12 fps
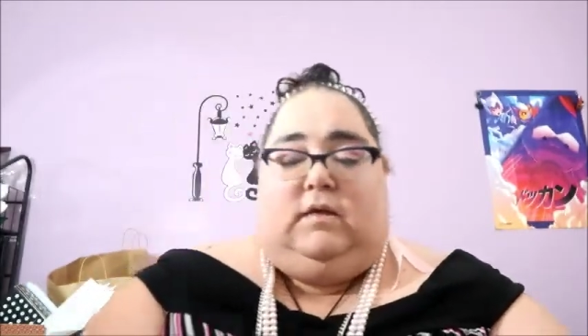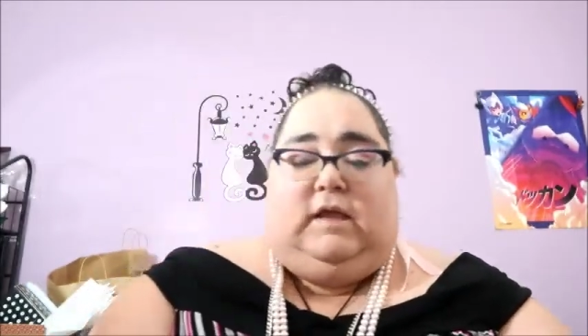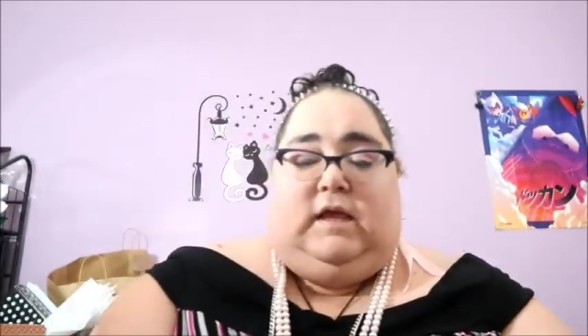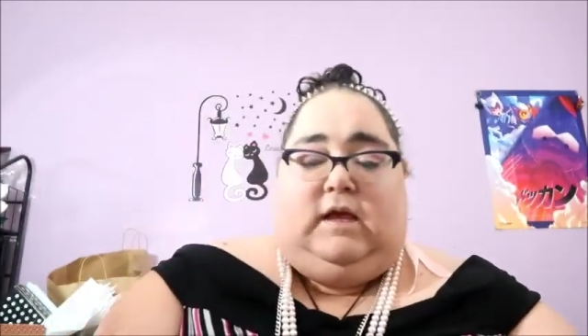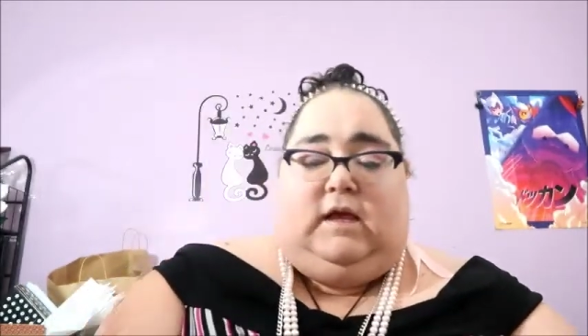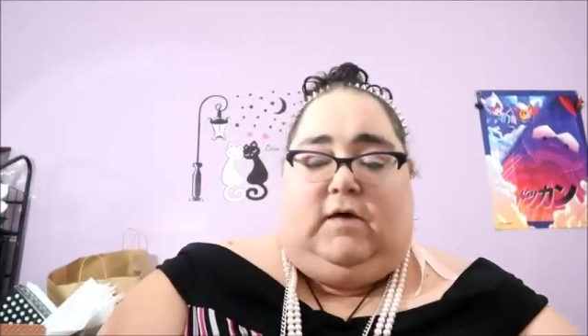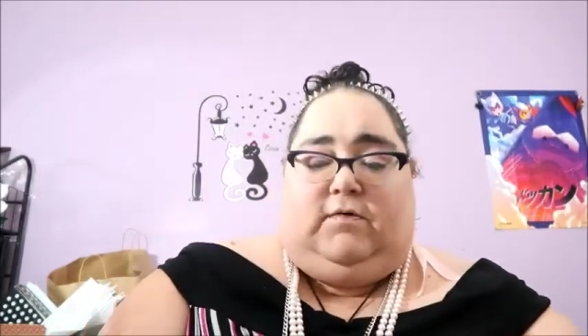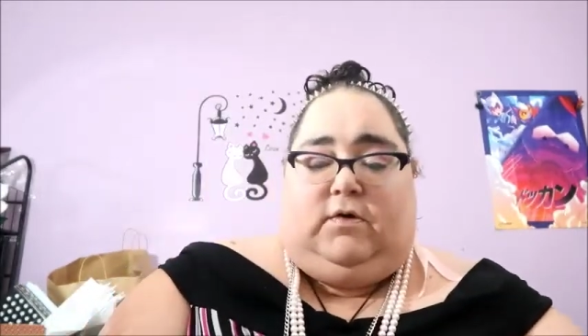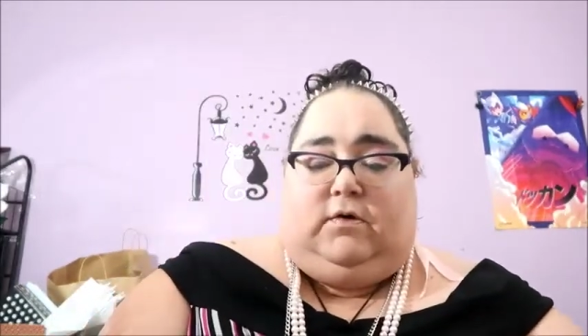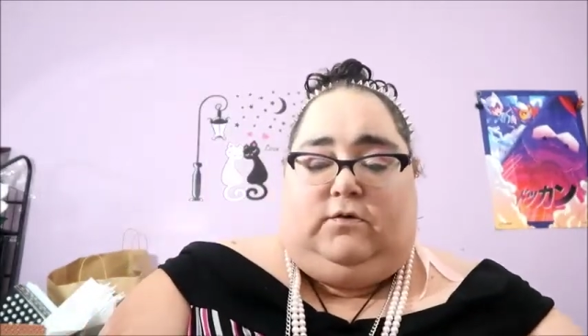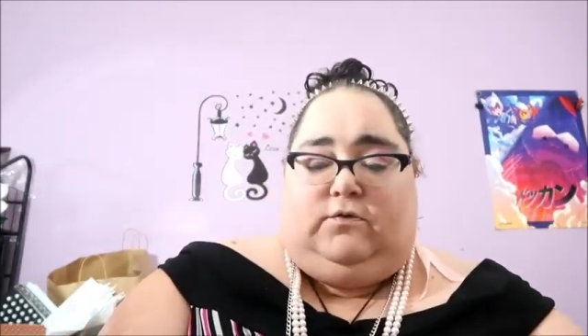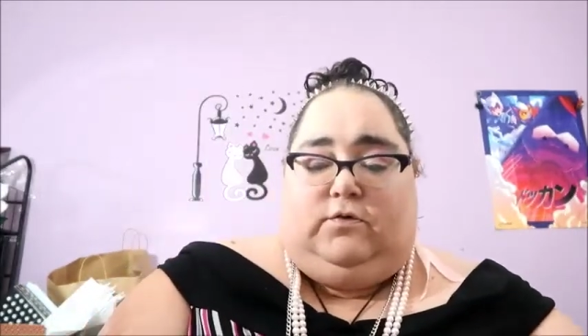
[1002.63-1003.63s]

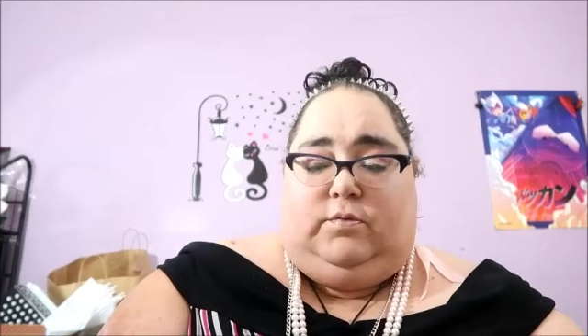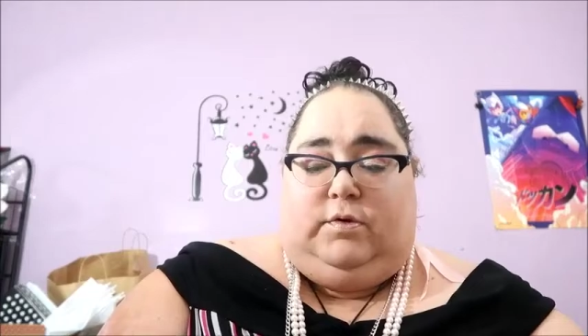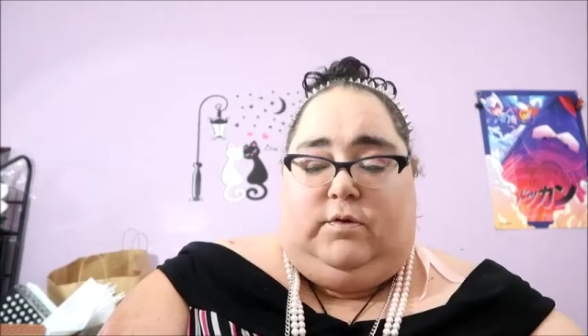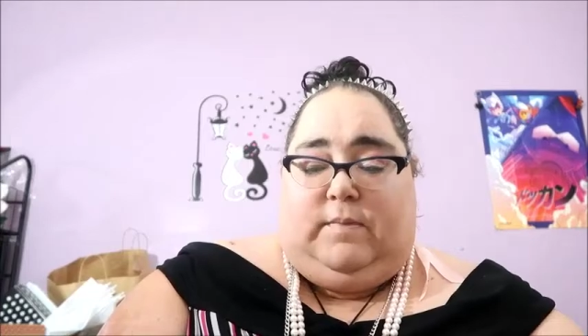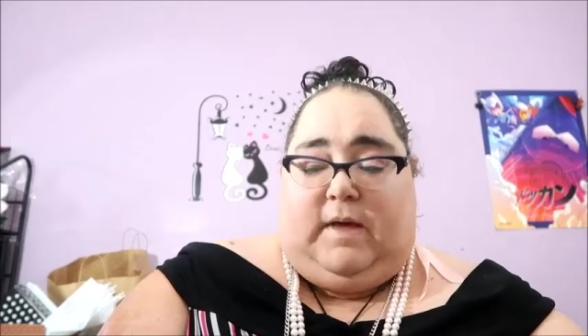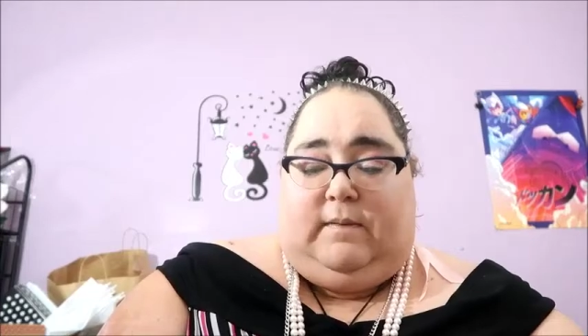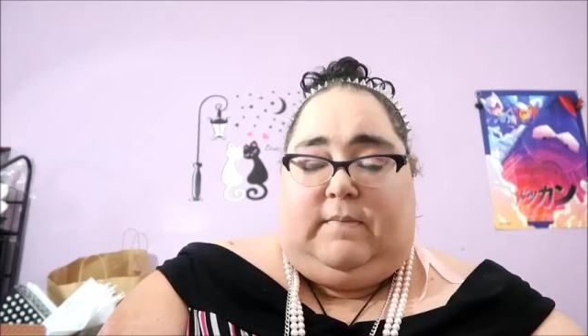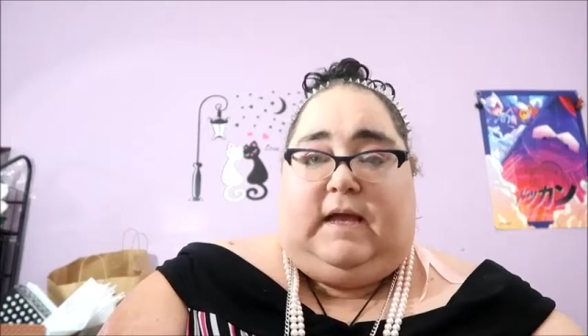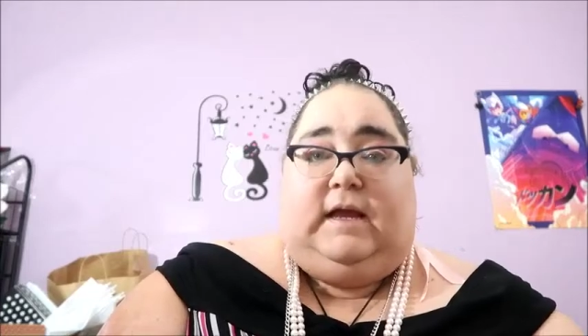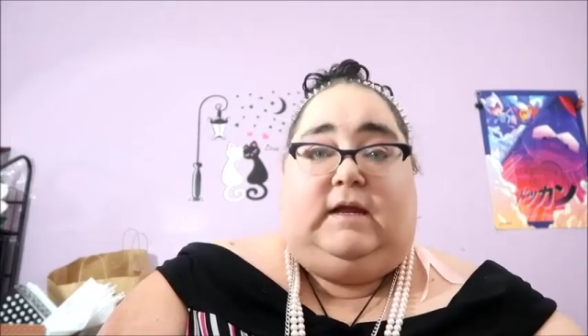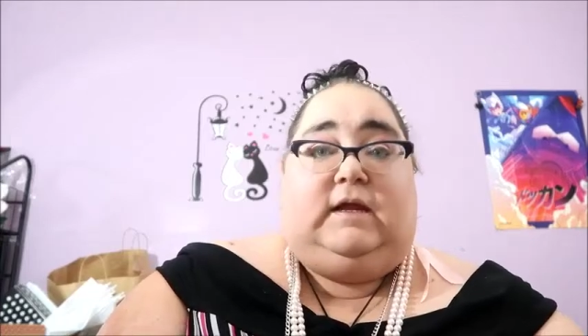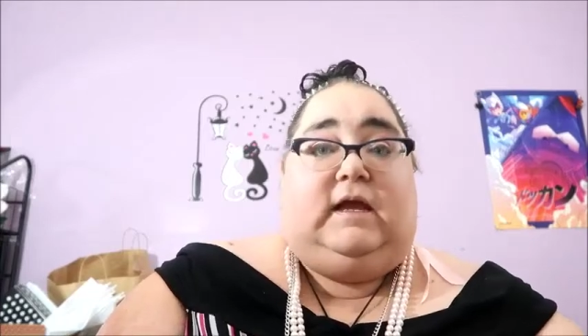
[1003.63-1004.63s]
CoverGirl True Blue Matte
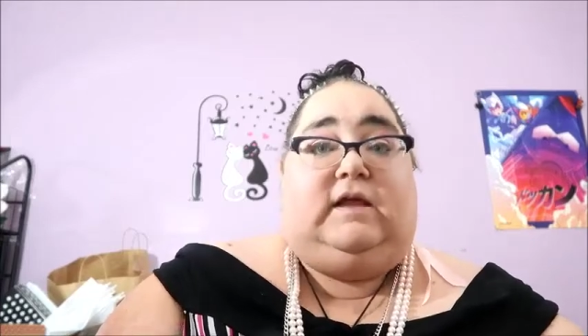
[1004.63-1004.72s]
Made,